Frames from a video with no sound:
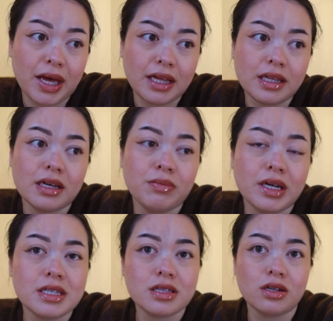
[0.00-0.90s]
Palea
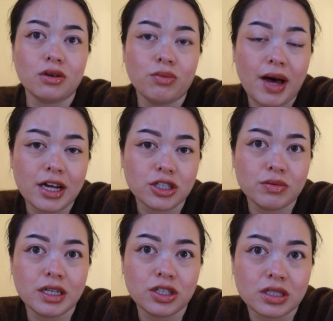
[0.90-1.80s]
because the new patch
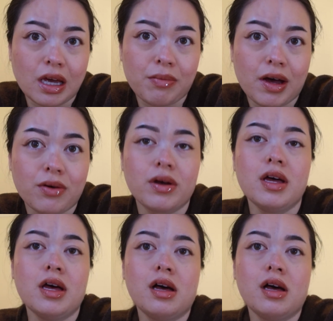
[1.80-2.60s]
update just came out.